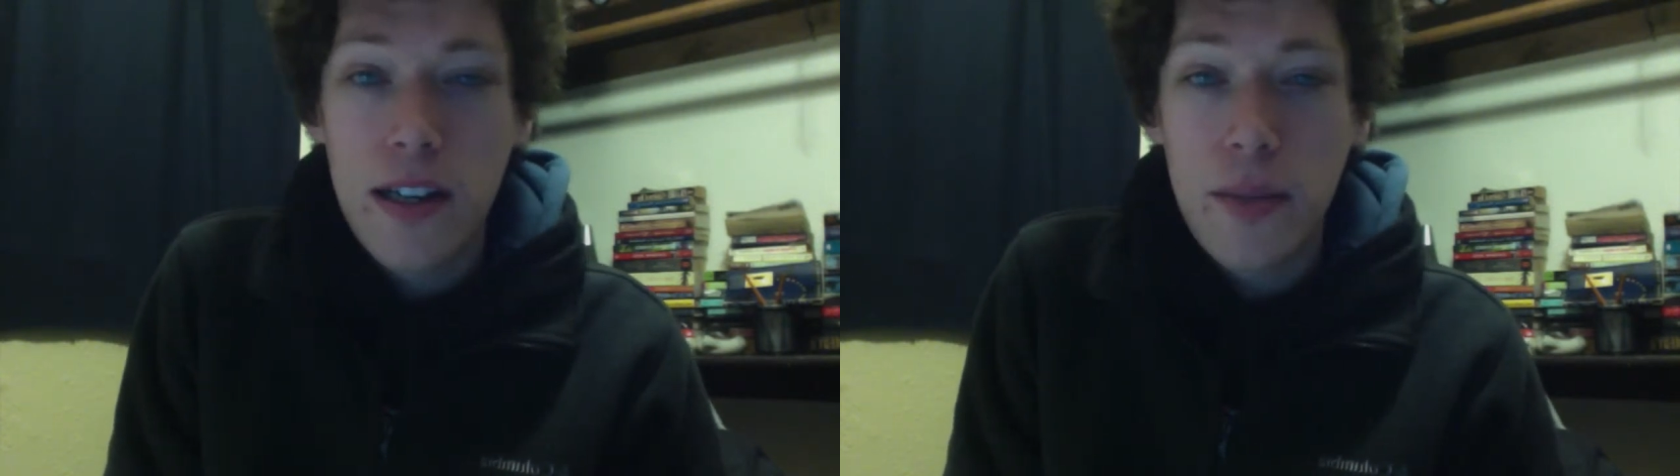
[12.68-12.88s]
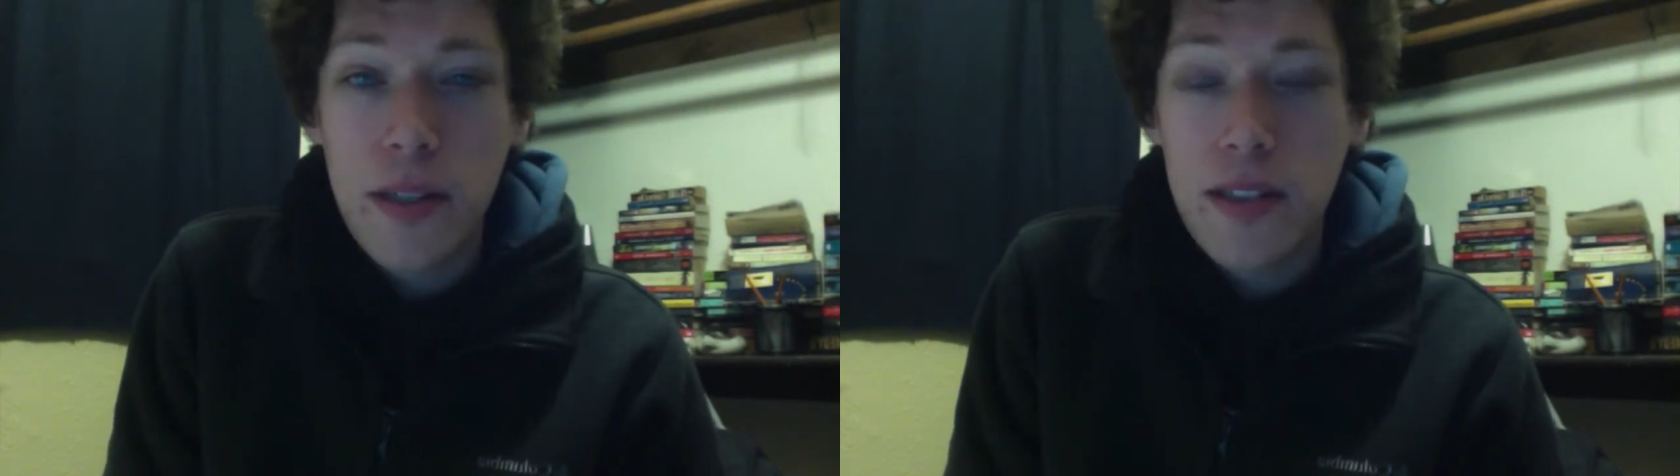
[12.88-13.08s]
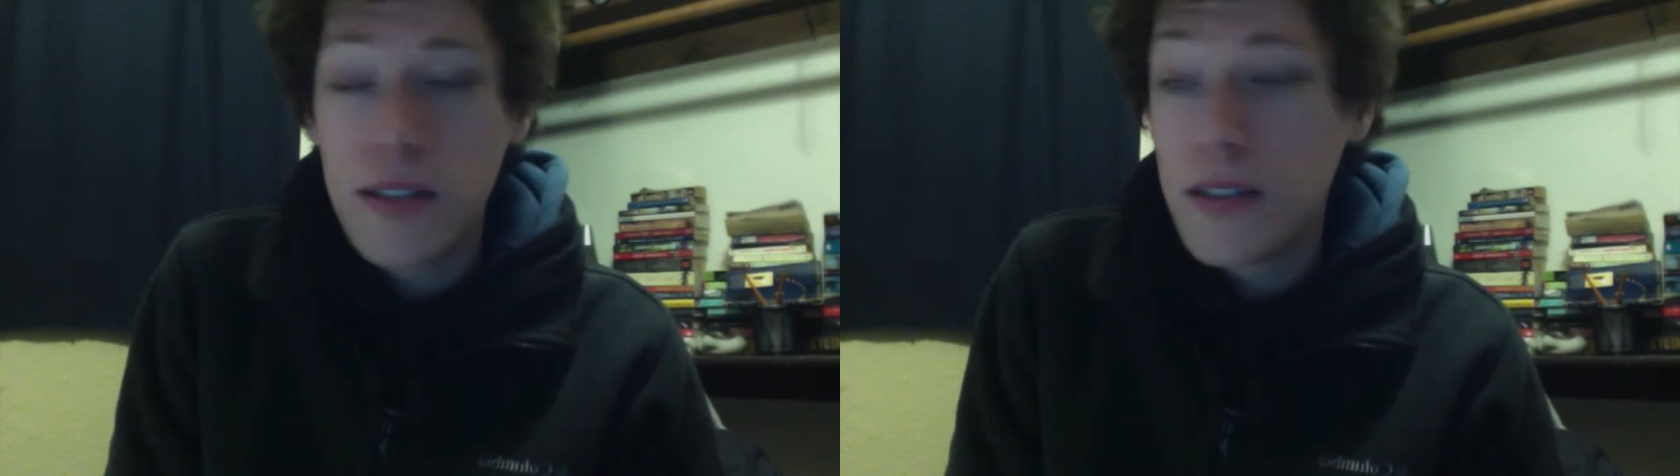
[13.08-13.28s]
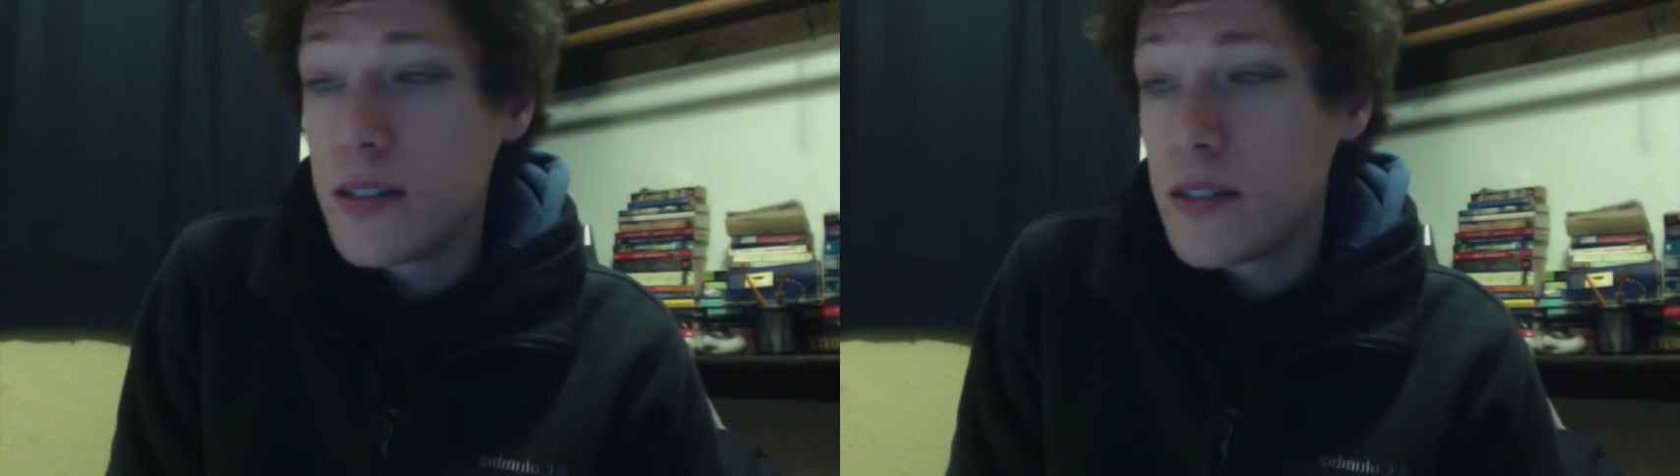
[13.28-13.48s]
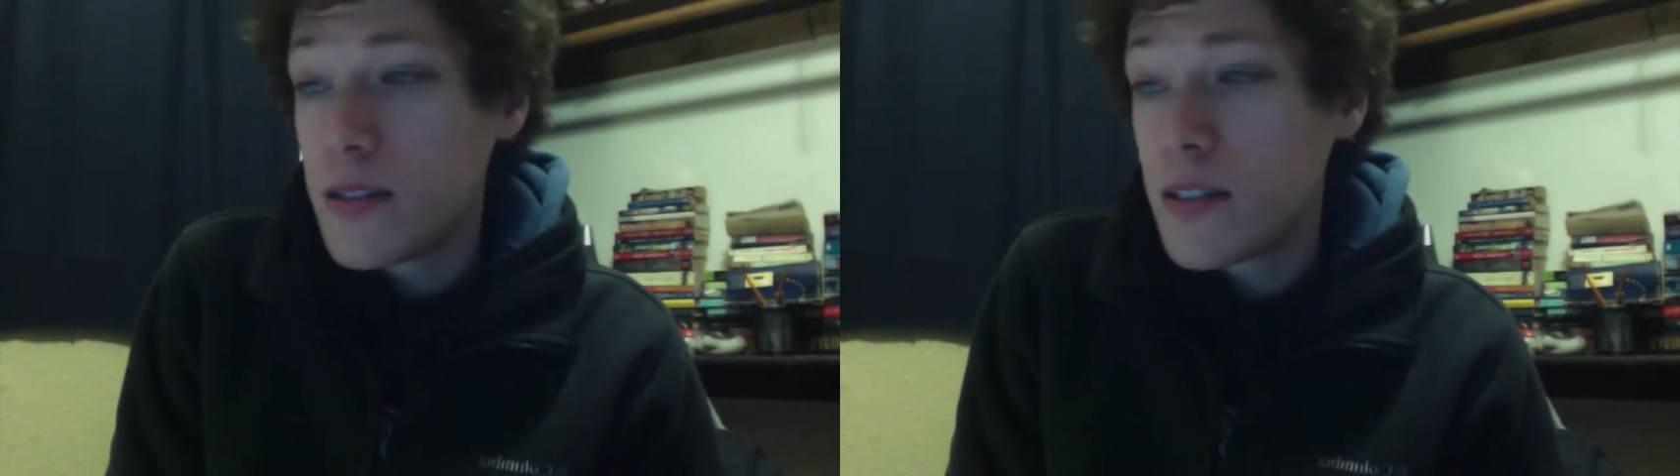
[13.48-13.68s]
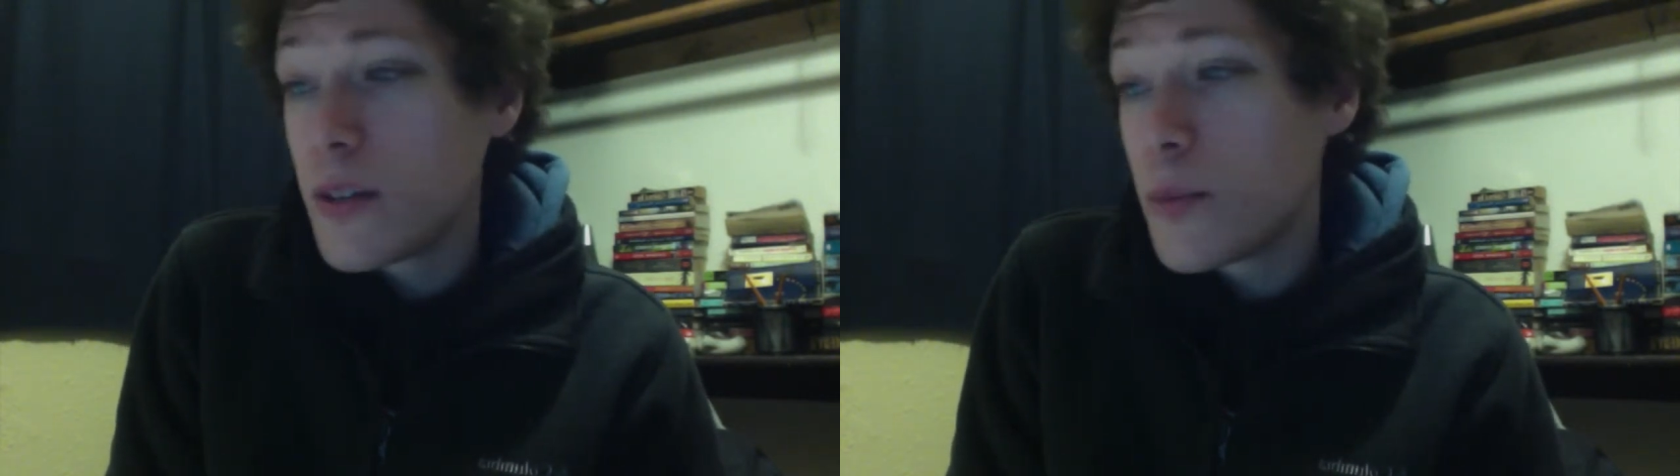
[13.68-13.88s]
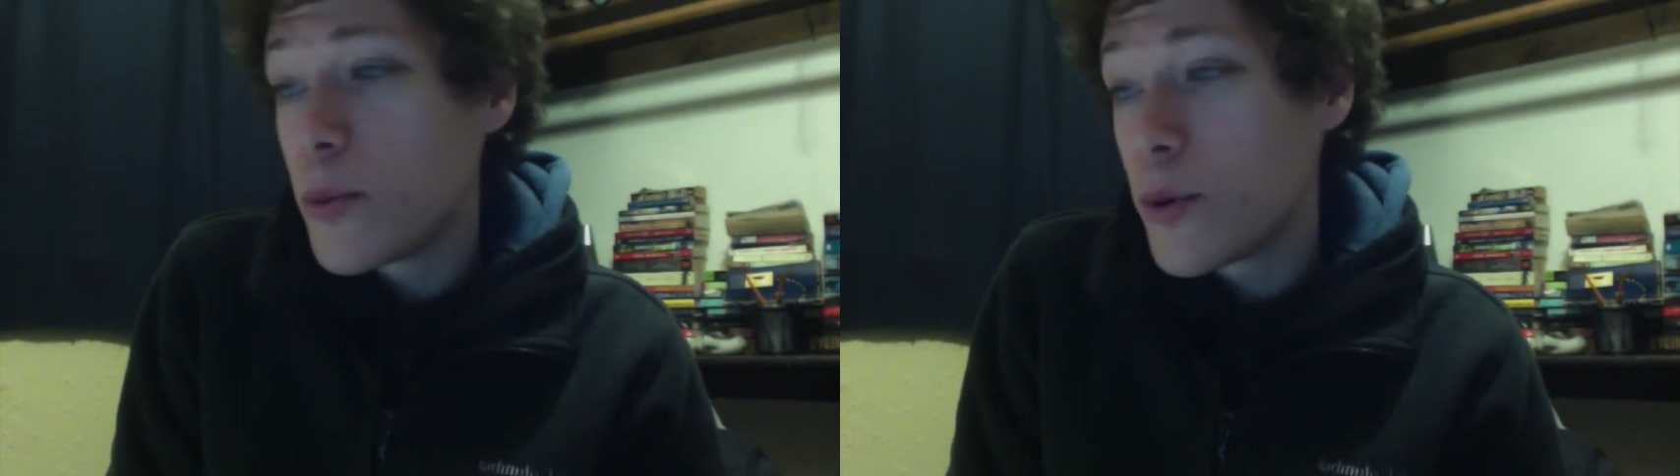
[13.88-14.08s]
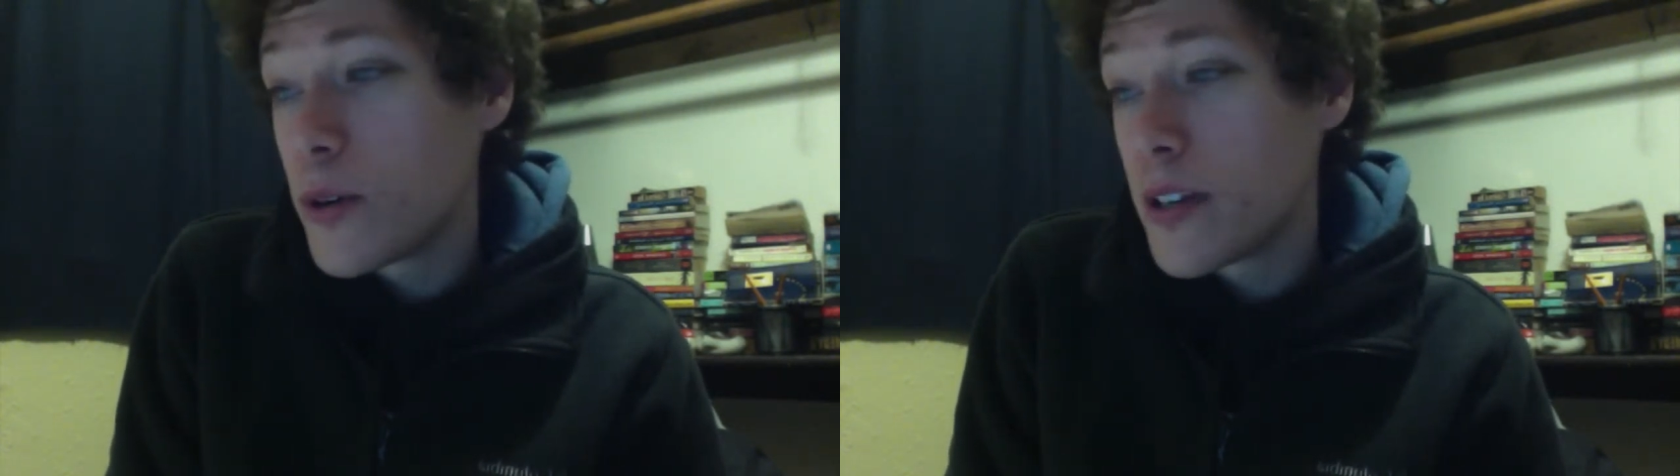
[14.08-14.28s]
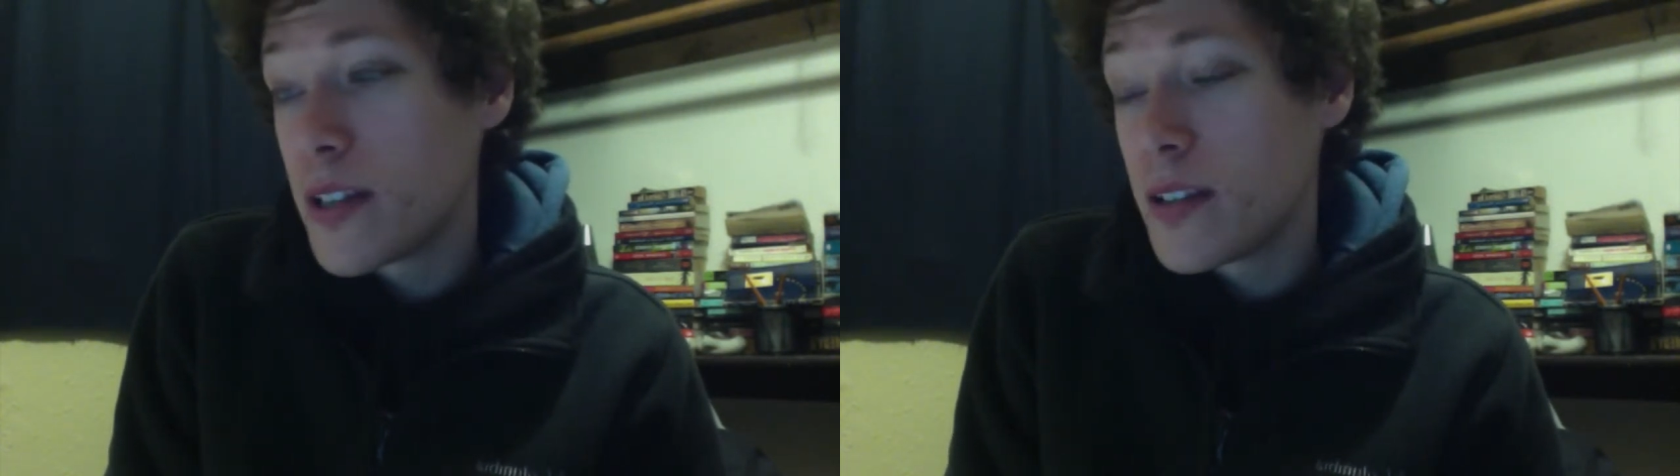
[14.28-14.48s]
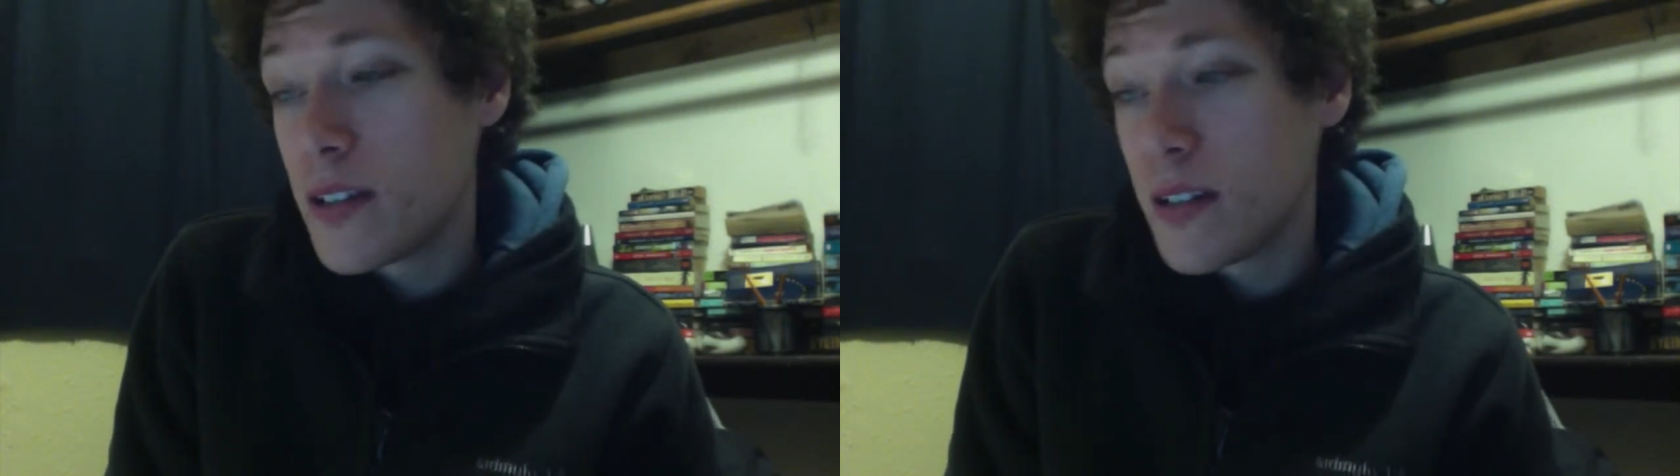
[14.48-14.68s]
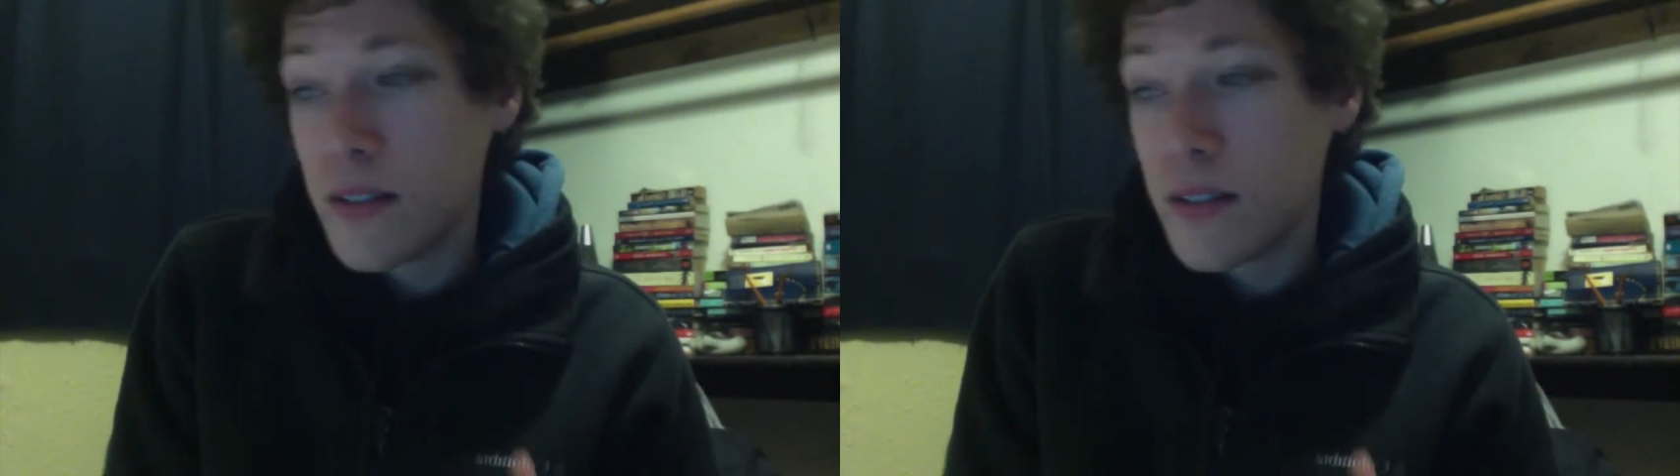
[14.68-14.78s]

in Singapore and